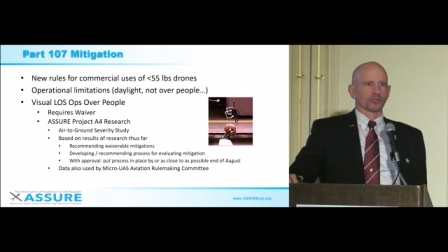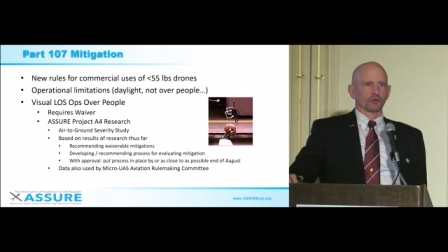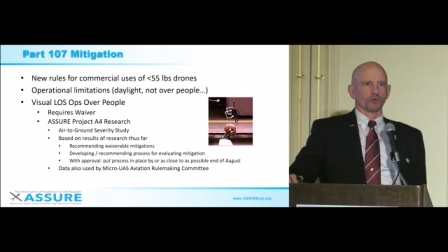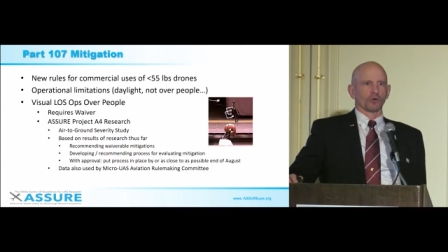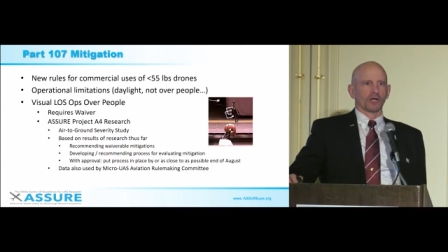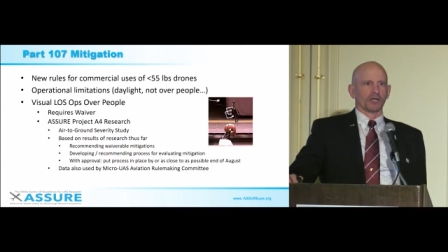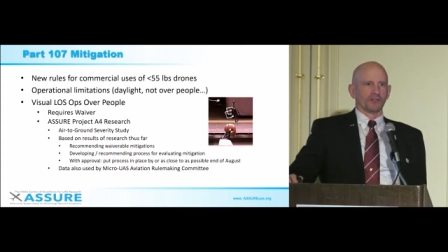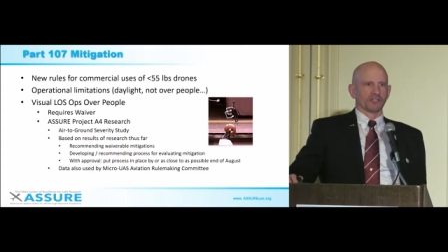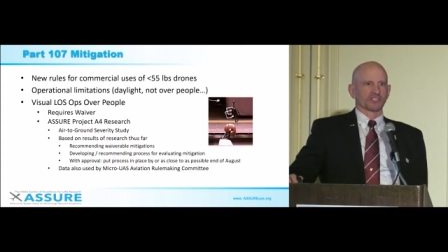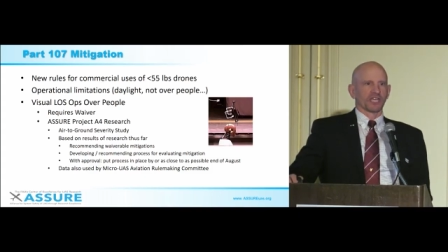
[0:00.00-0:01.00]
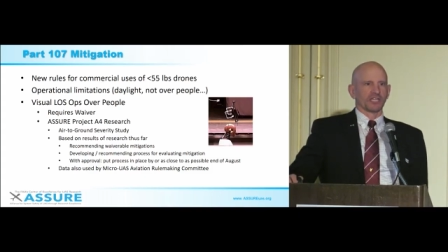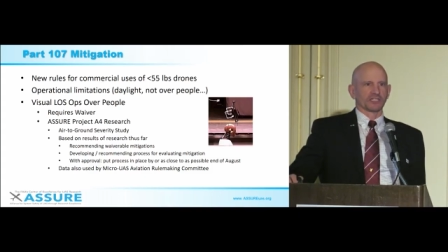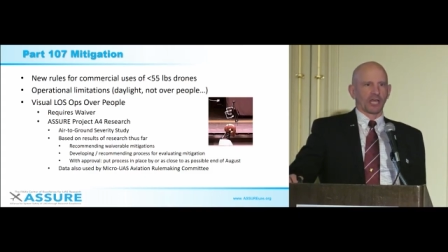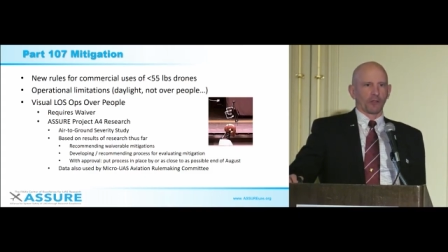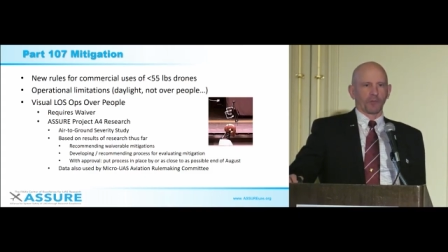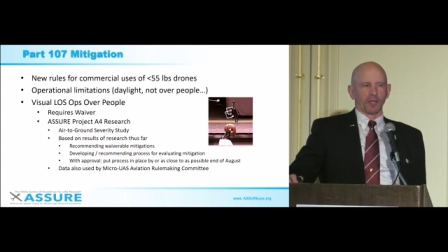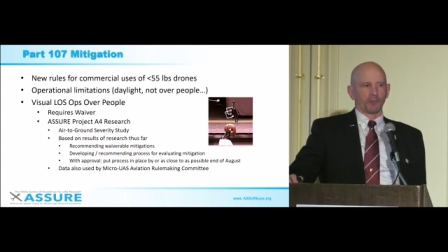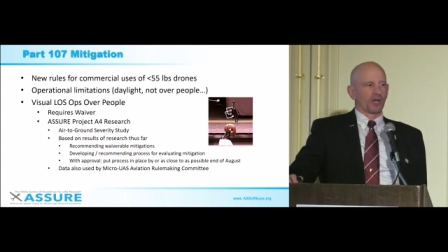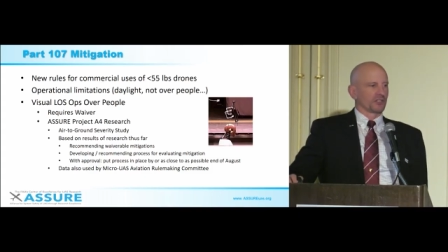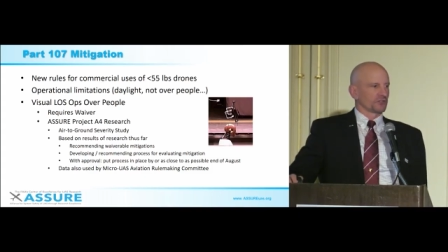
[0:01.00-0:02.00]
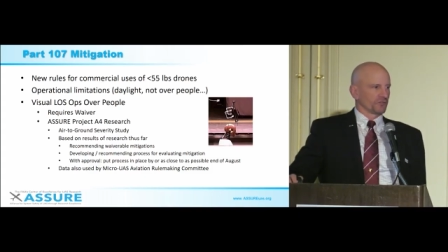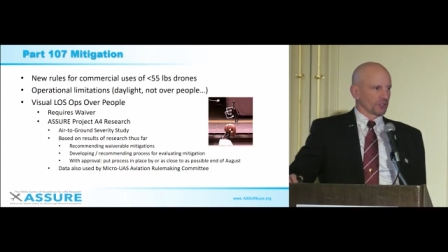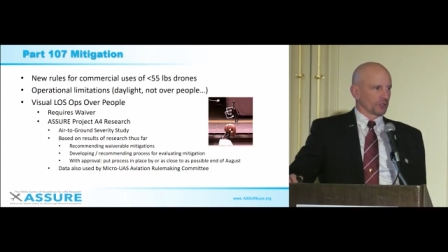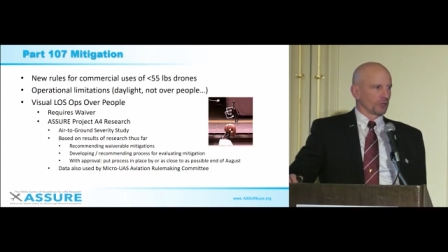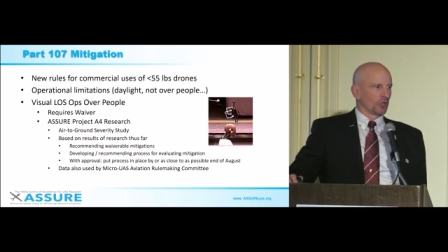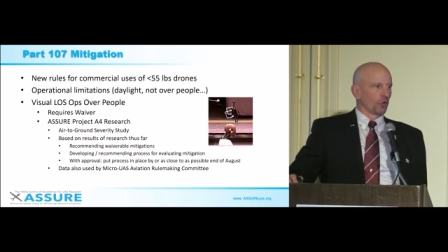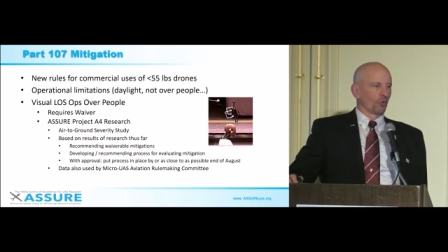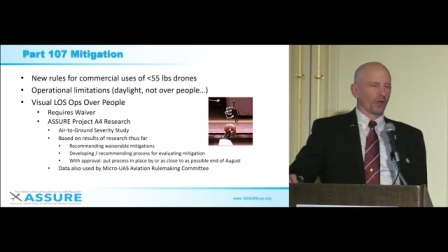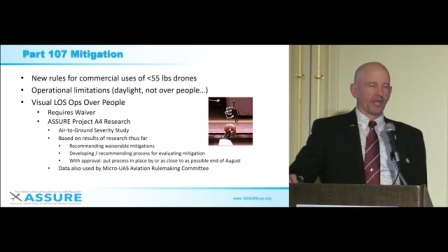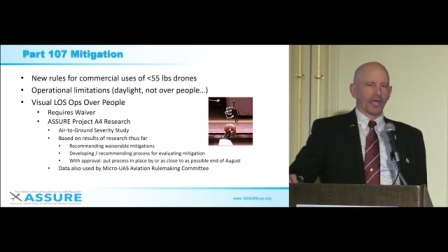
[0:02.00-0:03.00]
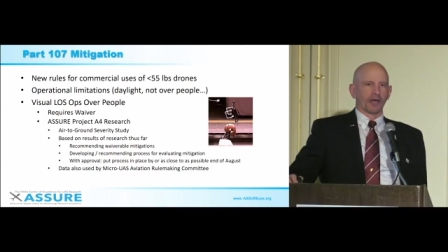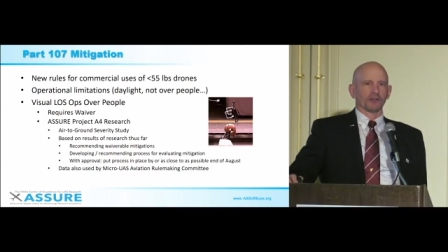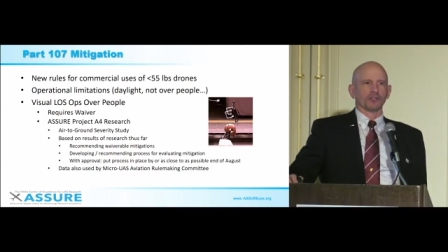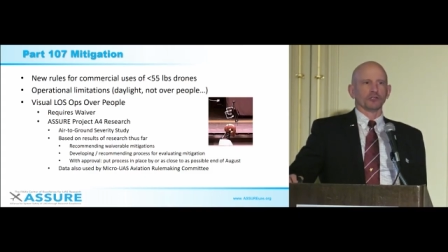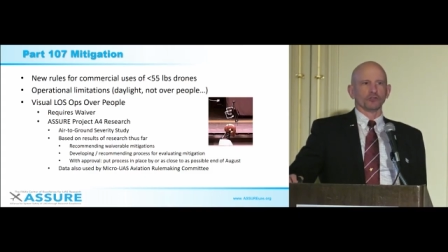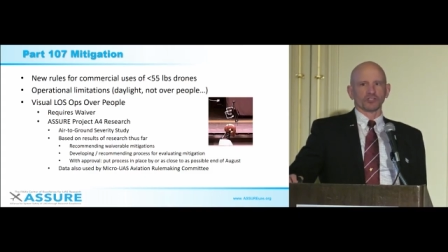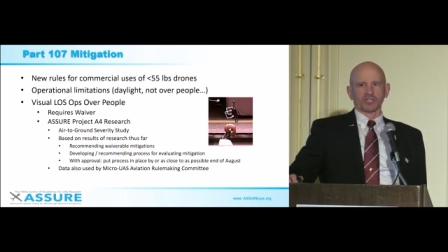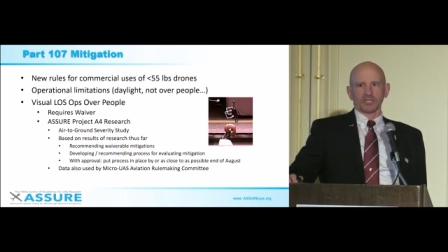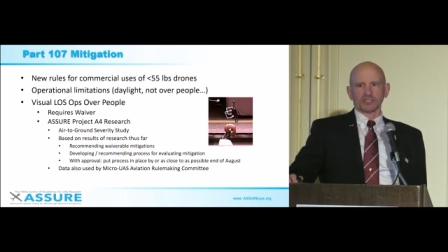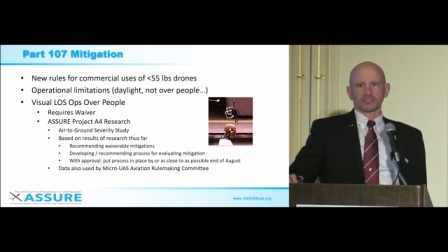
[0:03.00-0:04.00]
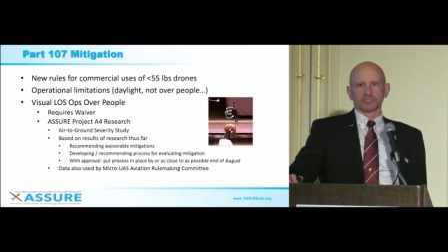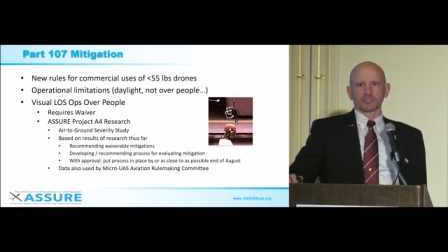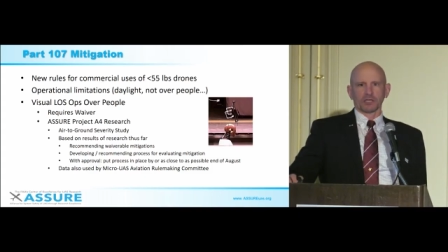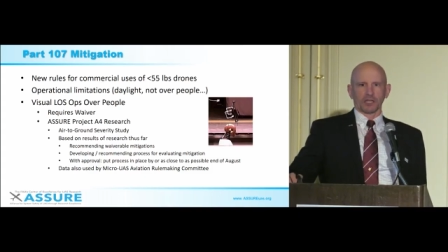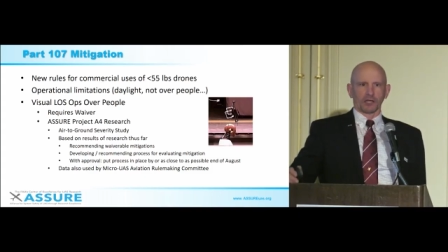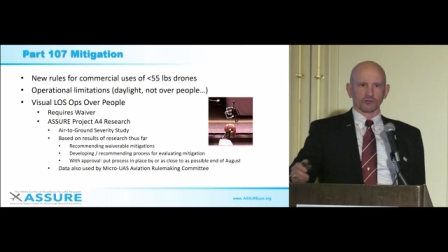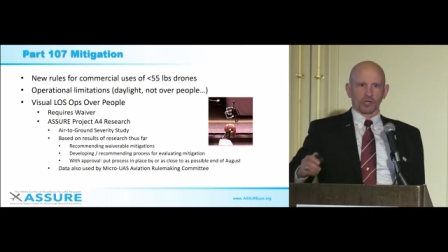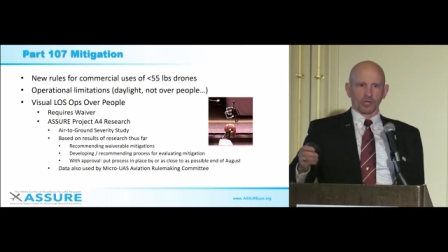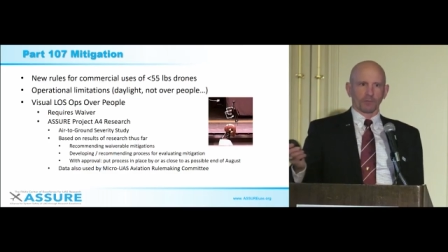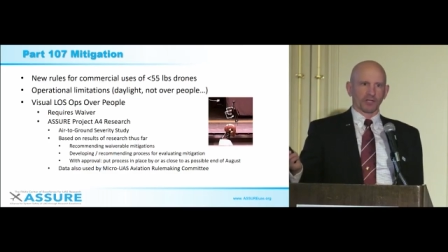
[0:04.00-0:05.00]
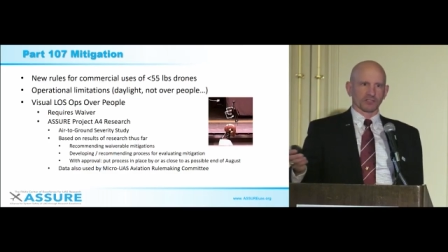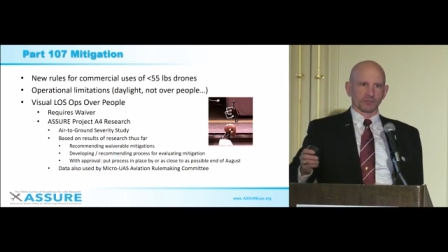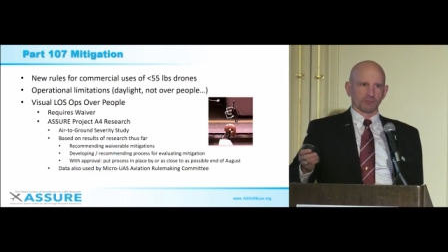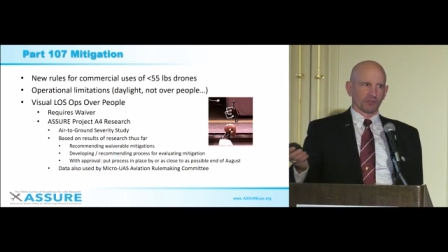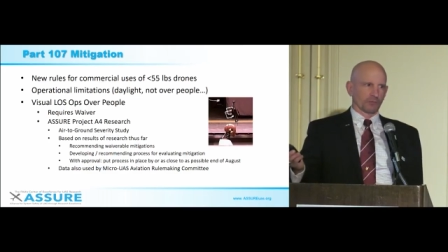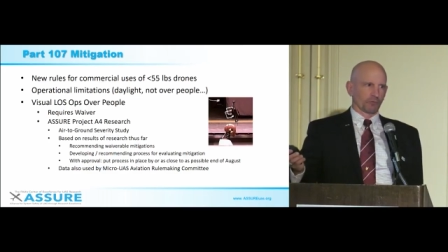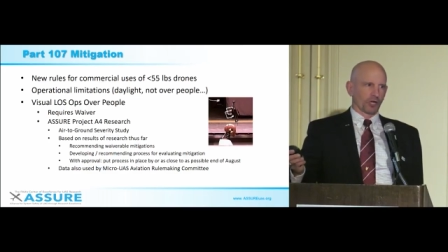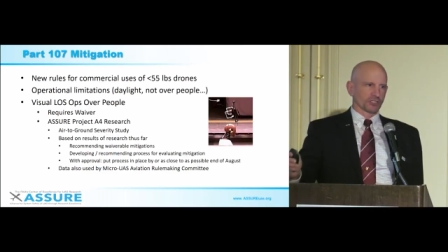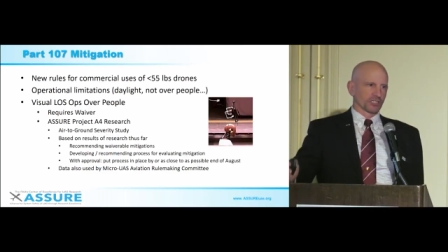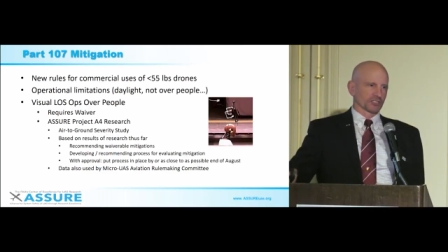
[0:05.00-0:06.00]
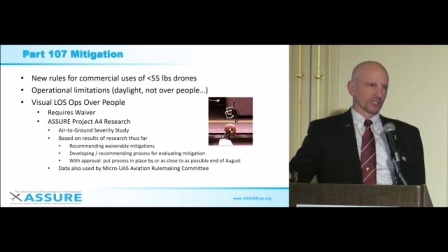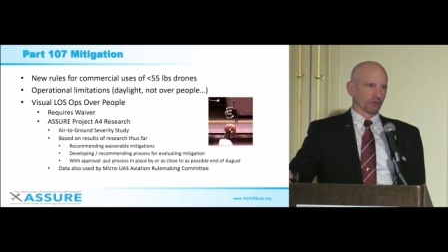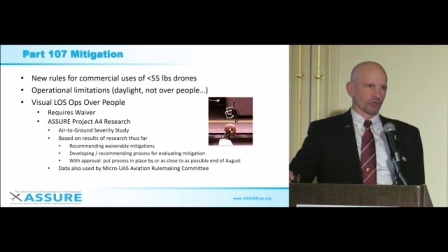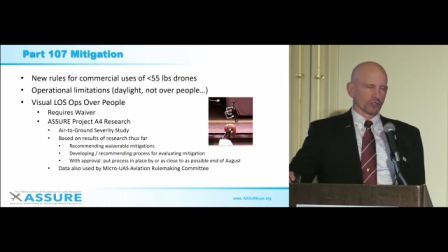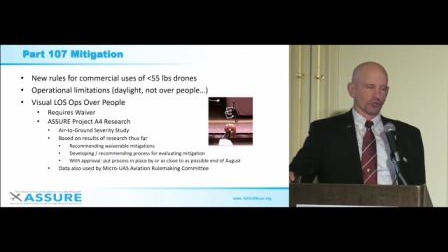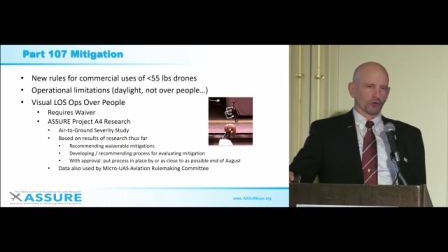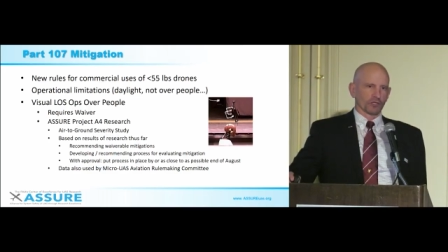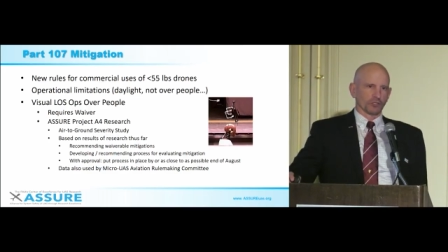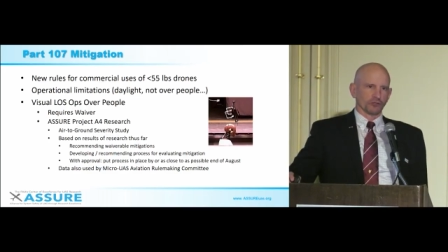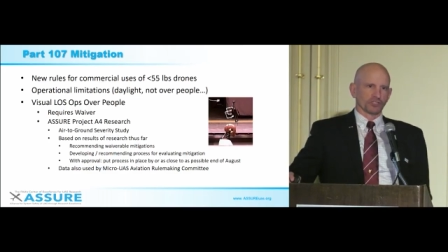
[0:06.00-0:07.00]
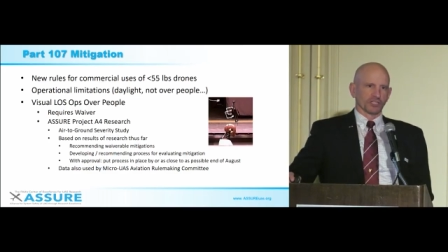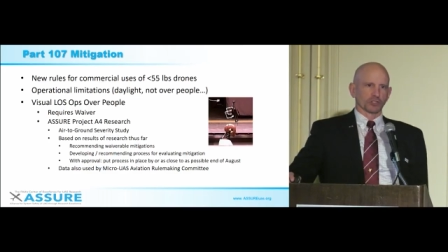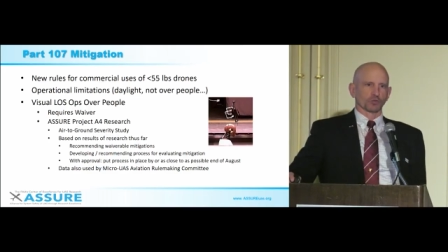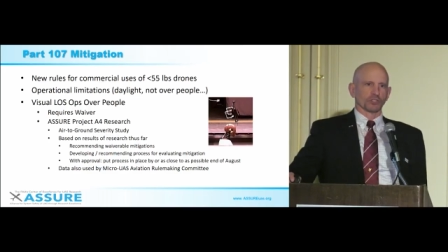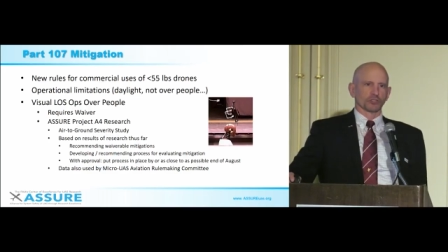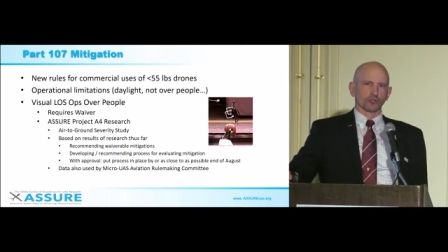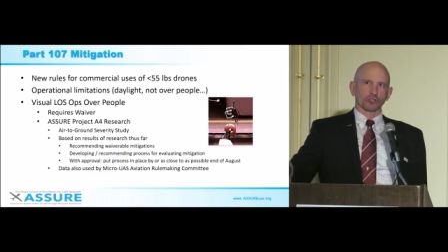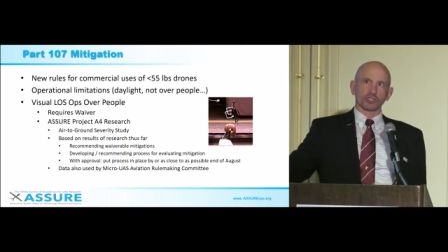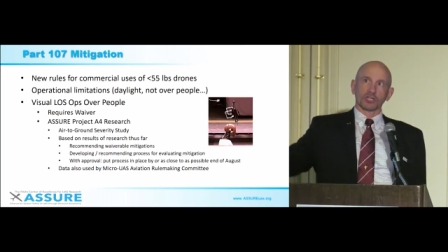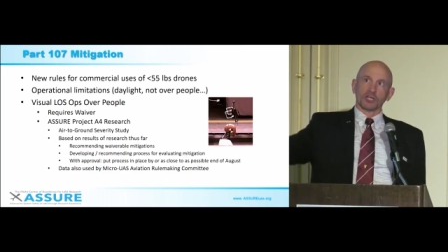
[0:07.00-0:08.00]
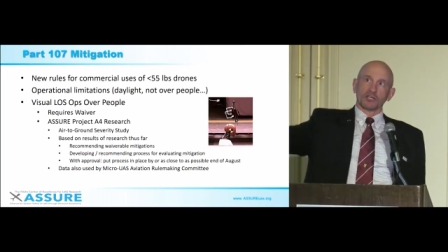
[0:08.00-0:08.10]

So uh, in this case, Alabama Huntsville went out using its, and I'll talk about some of the projects that are ongoing, using its research